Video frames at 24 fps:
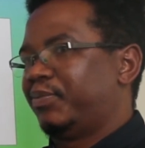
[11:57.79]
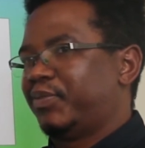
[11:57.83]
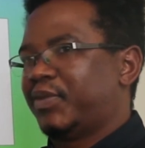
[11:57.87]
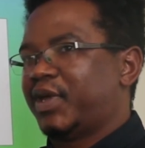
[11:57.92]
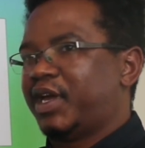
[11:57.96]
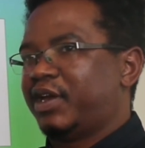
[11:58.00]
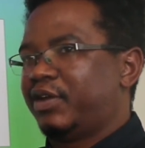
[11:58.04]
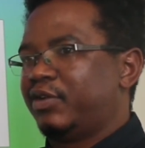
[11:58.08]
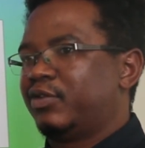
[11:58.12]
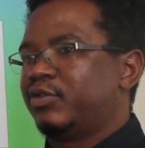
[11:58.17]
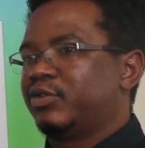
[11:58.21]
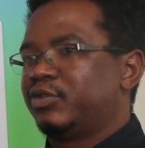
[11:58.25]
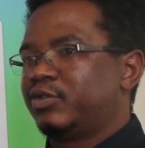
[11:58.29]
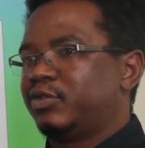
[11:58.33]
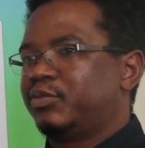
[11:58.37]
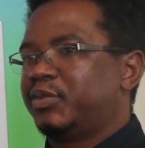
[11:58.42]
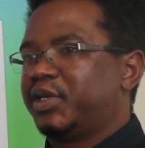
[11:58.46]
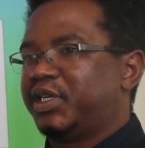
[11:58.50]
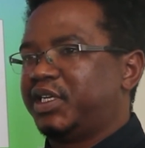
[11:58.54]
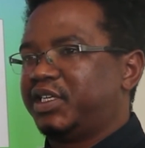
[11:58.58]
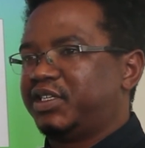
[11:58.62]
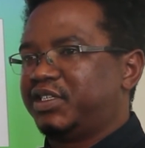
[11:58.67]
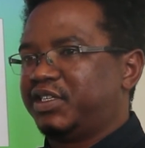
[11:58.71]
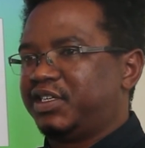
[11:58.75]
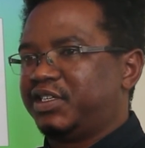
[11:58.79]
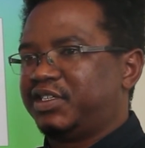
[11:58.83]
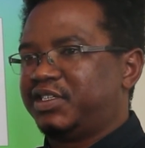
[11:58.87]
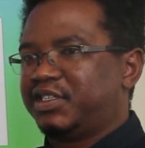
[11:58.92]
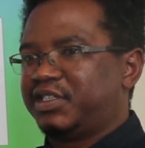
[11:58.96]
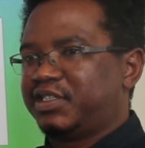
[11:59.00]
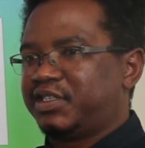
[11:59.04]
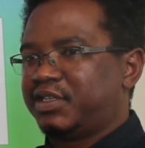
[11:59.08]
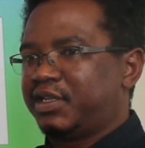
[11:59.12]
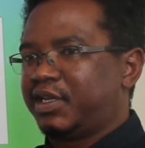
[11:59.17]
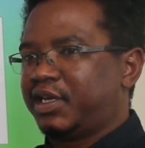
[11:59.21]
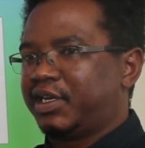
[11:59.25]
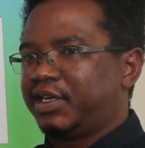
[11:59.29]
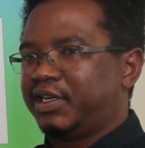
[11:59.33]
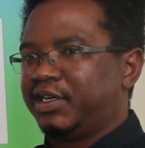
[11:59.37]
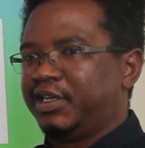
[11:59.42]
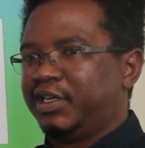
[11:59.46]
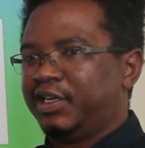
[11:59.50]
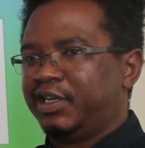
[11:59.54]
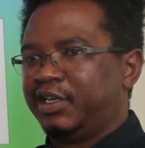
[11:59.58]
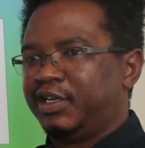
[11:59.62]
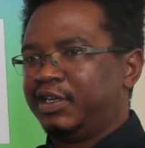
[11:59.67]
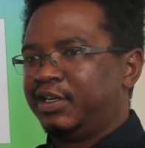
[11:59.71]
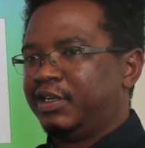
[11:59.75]
I know too many churches that
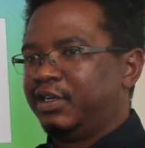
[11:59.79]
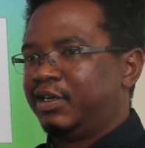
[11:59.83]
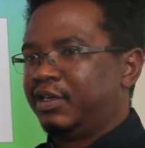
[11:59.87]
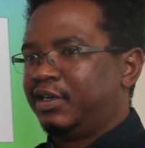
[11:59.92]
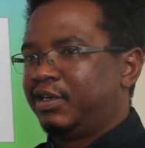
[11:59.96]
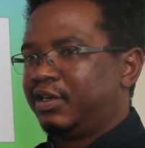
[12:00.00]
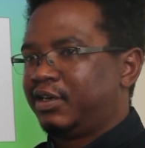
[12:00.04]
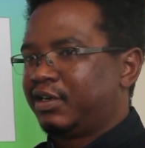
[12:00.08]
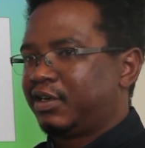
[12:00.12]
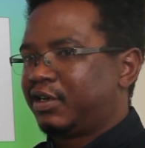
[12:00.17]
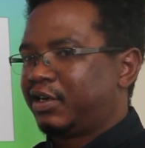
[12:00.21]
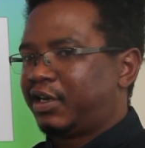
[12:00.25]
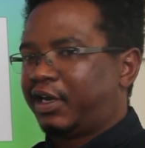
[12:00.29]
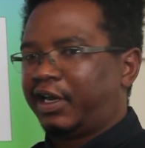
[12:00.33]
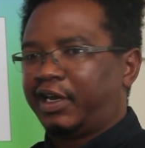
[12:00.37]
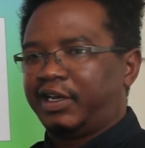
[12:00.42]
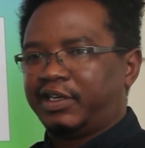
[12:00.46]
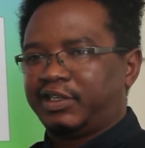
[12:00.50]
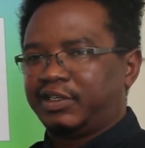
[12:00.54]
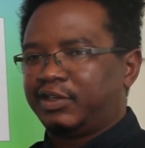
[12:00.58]
can't